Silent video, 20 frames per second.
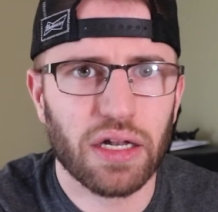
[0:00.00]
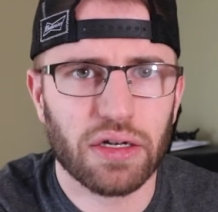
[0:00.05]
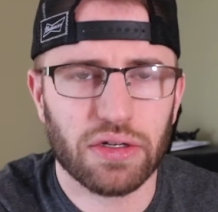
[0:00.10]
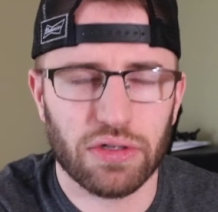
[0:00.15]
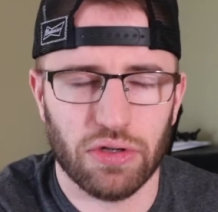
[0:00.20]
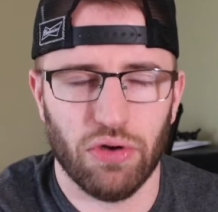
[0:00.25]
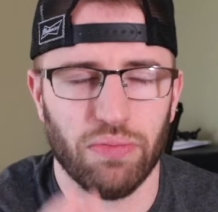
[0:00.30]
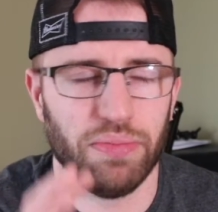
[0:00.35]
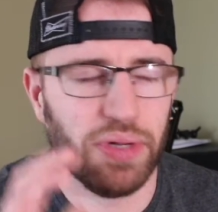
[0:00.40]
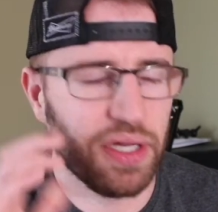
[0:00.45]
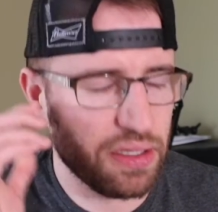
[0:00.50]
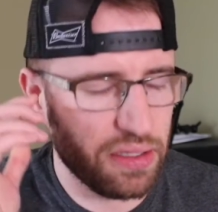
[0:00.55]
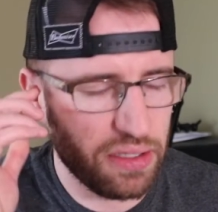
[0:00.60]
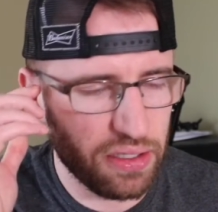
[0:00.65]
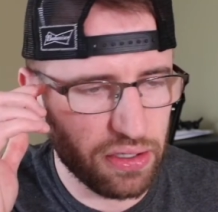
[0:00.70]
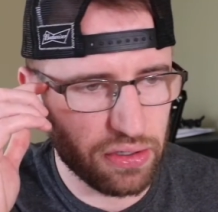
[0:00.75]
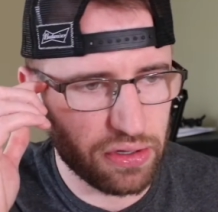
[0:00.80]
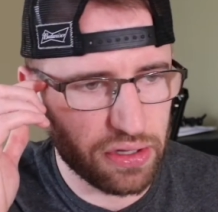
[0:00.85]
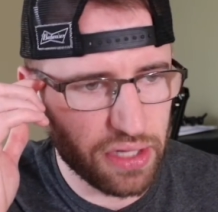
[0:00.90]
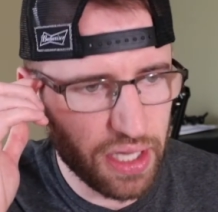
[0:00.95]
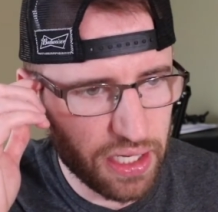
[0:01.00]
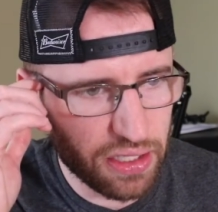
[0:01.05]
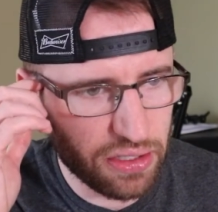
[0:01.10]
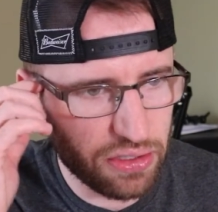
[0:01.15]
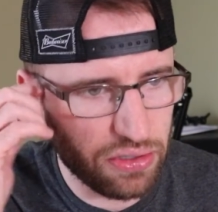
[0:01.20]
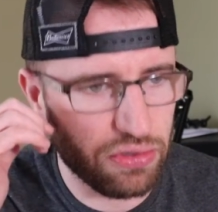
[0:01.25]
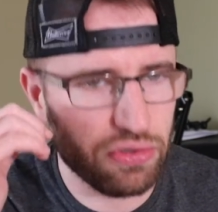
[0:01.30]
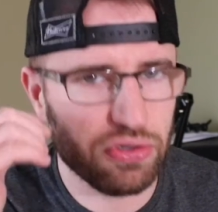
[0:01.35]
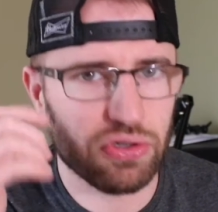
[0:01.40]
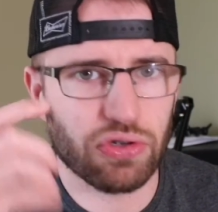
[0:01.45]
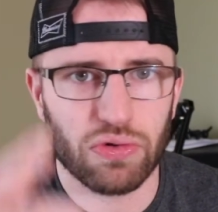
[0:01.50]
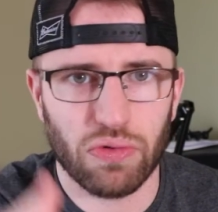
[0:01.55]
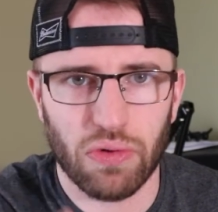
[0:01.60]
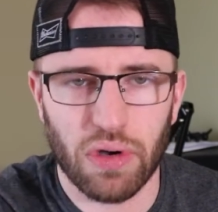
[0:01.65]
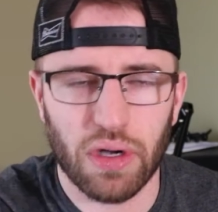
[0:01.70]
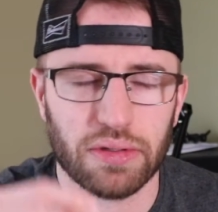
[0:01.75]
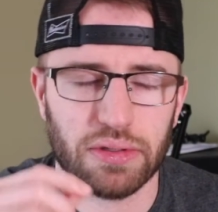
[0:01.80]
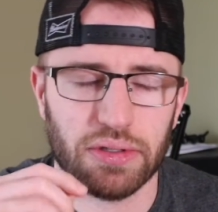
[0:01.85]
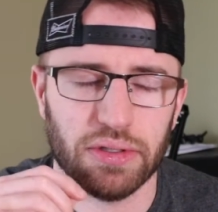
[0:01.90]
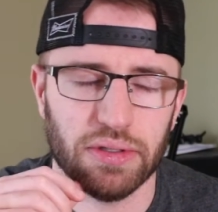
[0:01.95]
No big deal. Thank you. You're
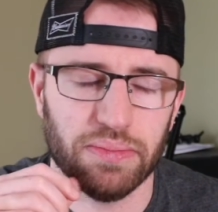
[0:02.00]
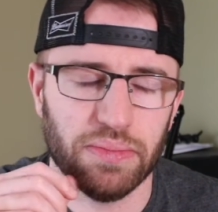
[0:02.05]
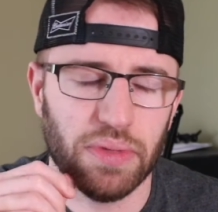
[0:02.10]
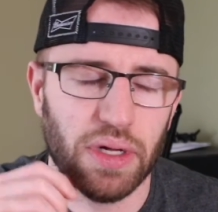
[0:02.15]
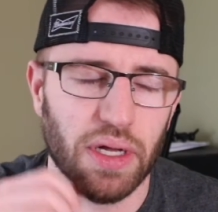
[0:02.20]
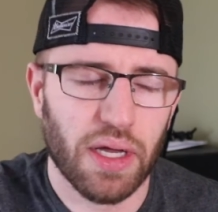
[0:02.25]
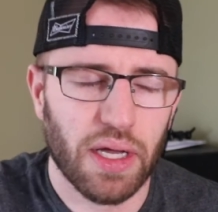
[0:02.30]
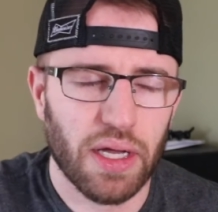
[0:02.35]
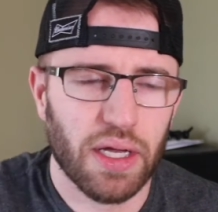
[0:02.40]
welcome.